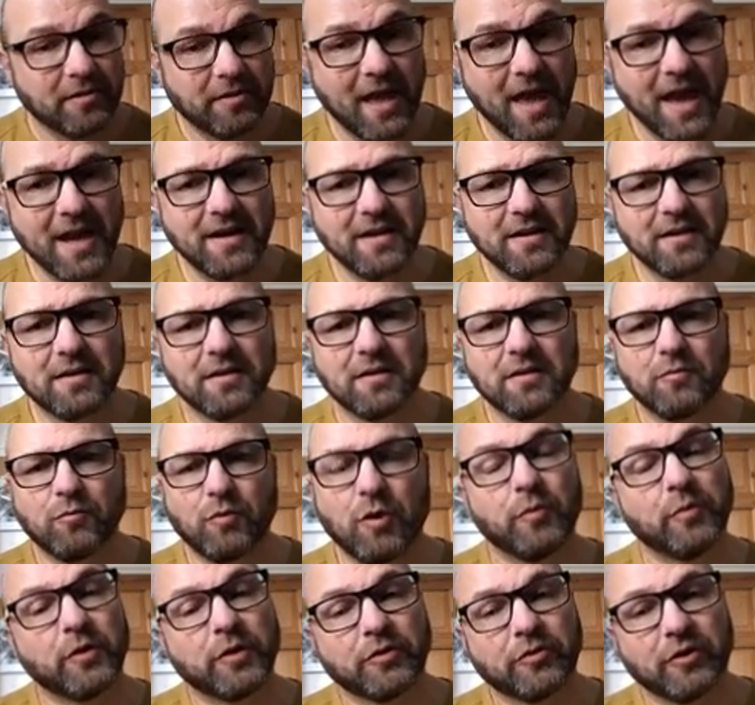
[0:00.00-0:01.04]
Then,
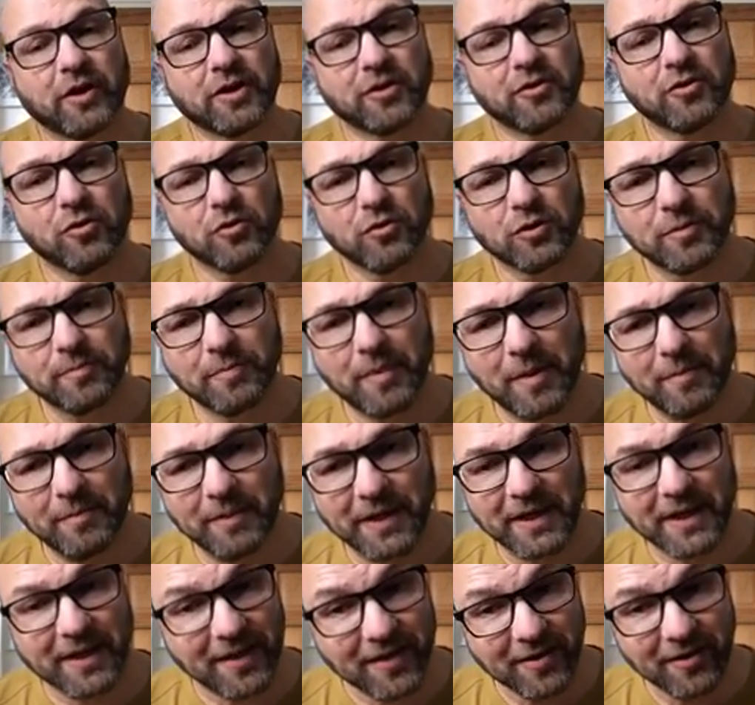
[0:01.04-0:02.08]
when we tried to hold a
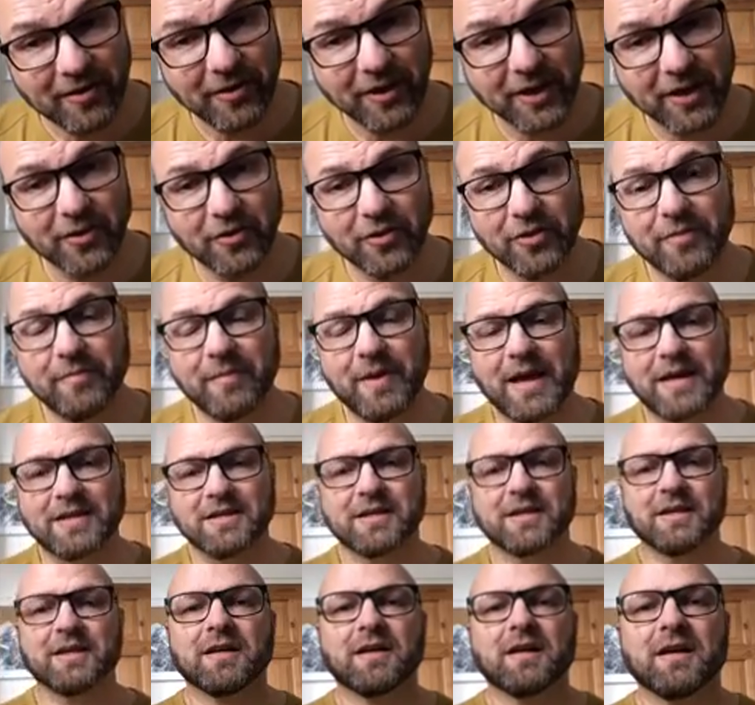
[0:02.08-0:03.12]
public hearing on the
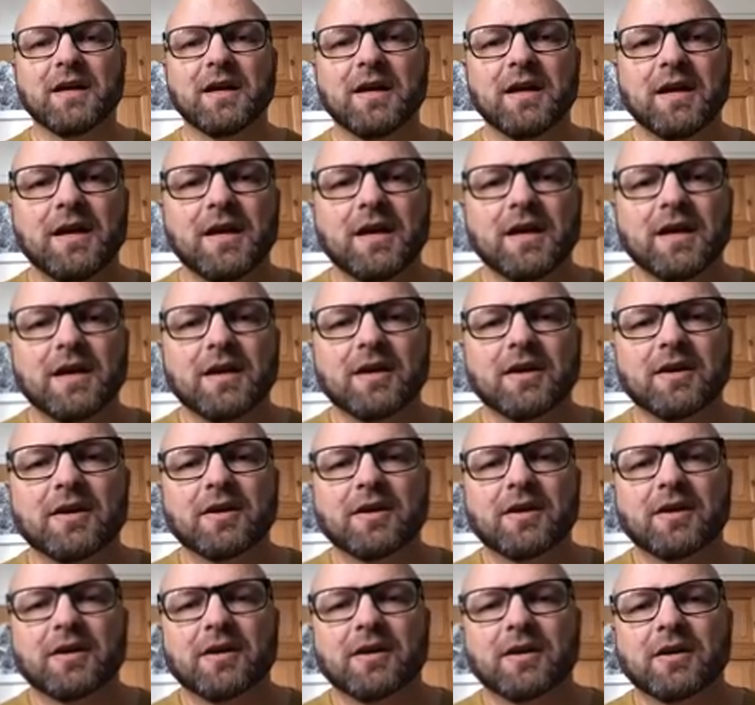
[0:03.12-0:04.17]
matter,
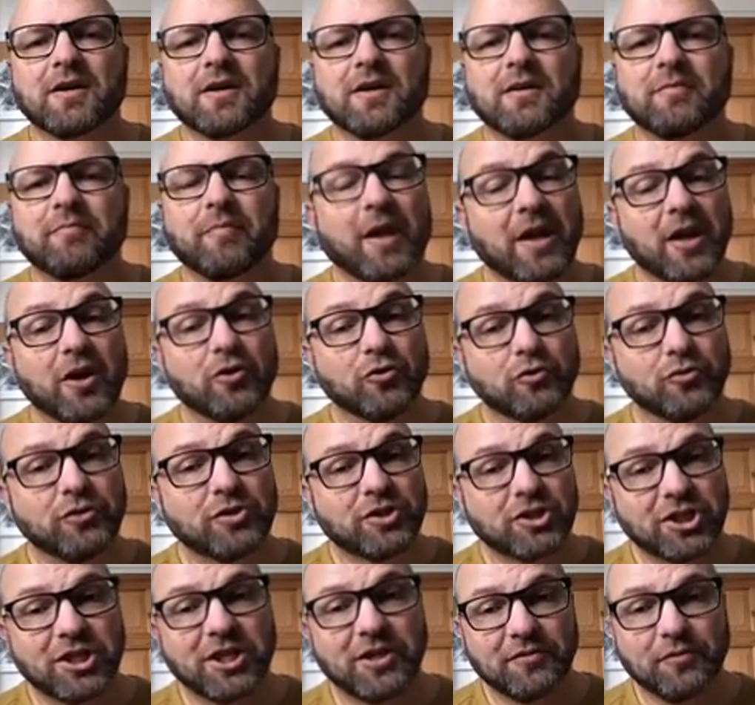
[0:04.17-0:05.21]
my
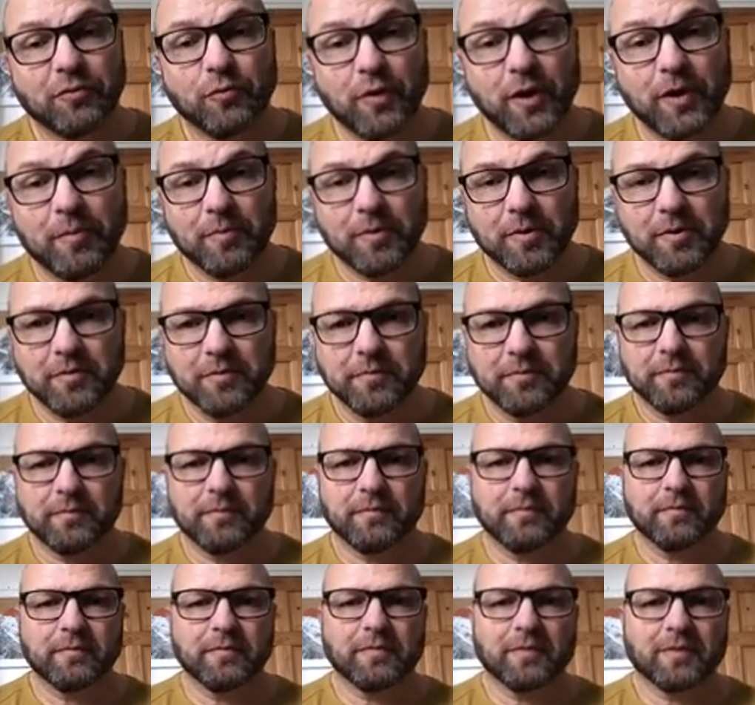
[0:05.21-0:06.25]
own chief whip,
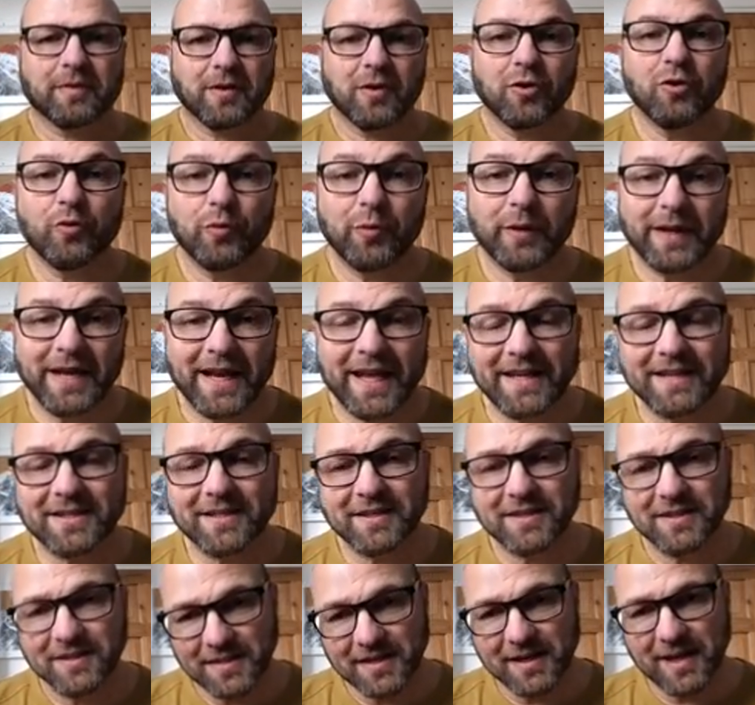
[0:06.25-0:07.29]
who we
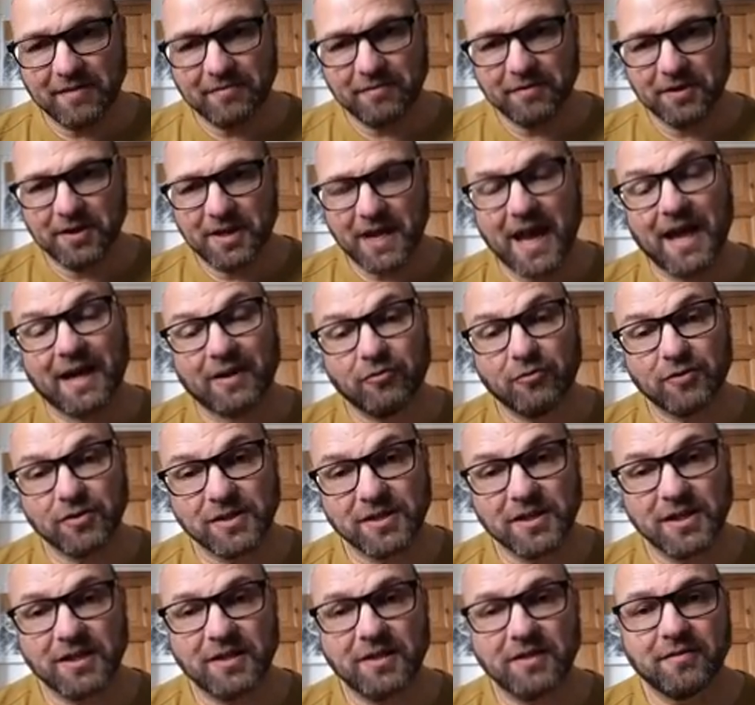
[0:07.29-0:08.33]
later discovered had
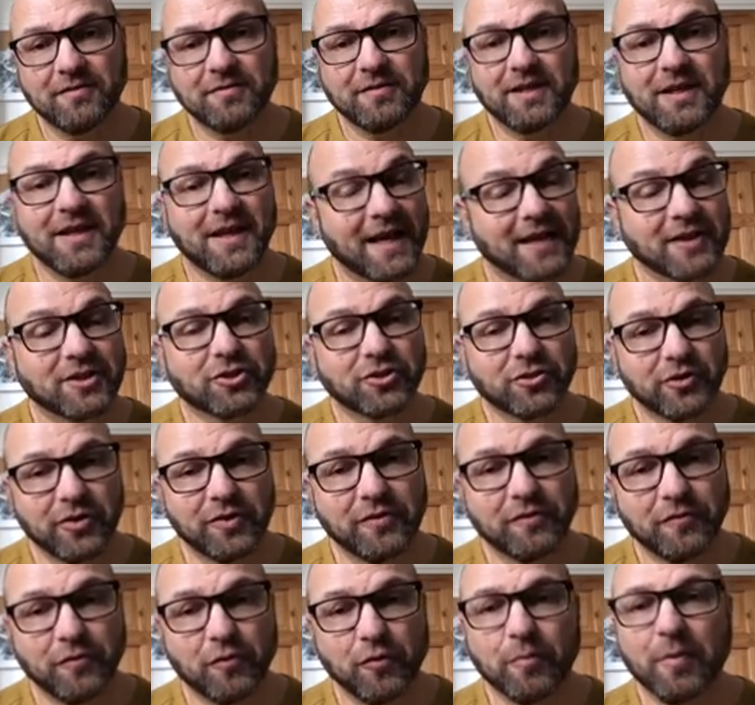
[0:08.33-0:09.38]
received a
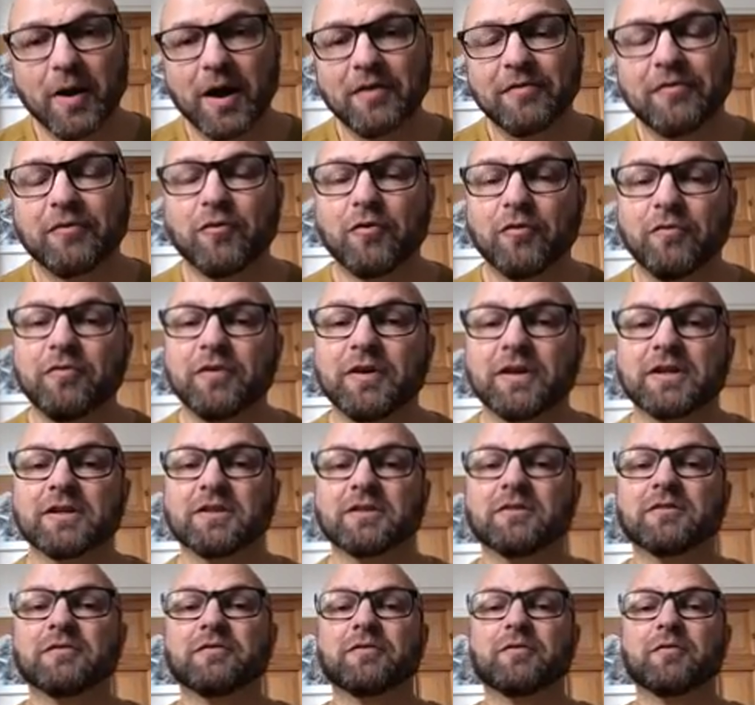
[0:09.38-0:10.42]
luxury 4x4
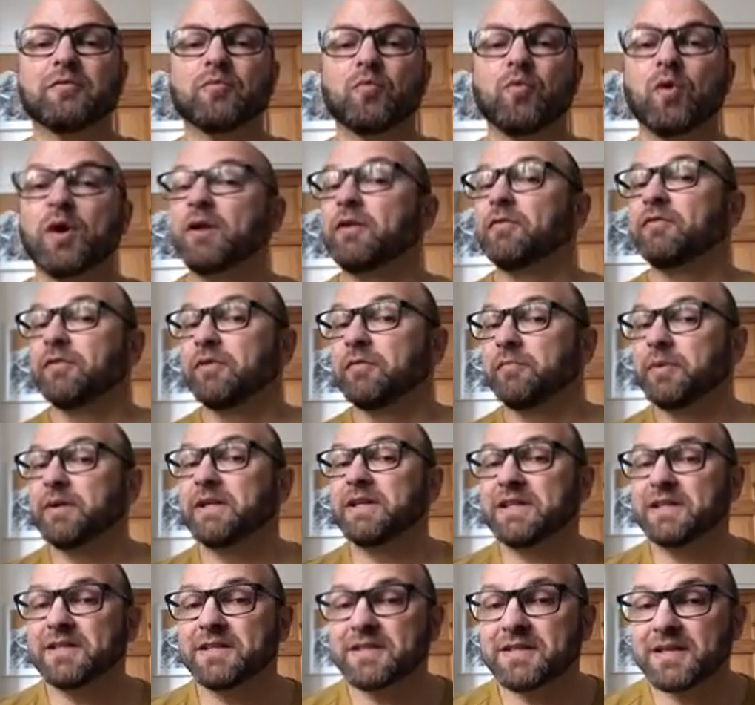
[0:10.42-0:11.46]
vehicle from one of the
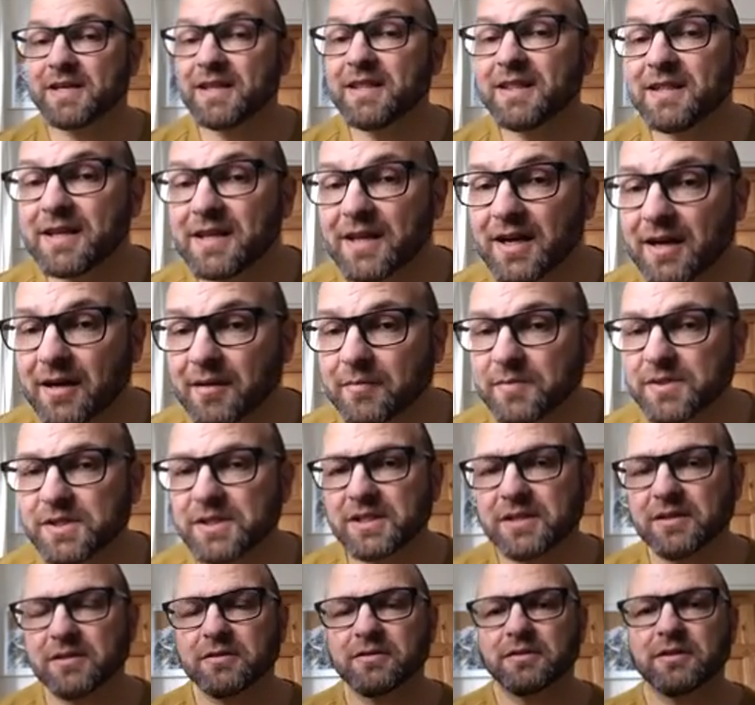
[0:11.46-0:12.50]
bidders in the arms
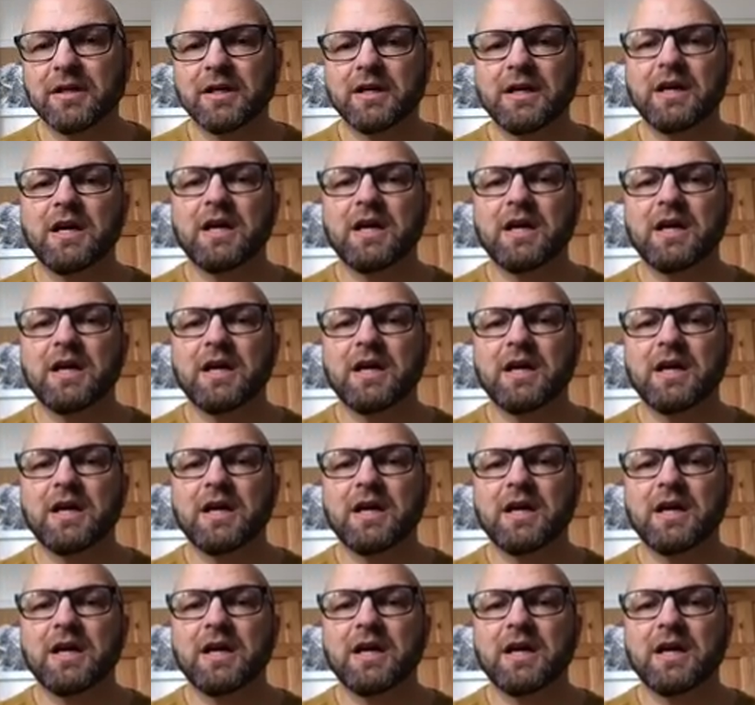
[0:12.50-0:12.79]
deal,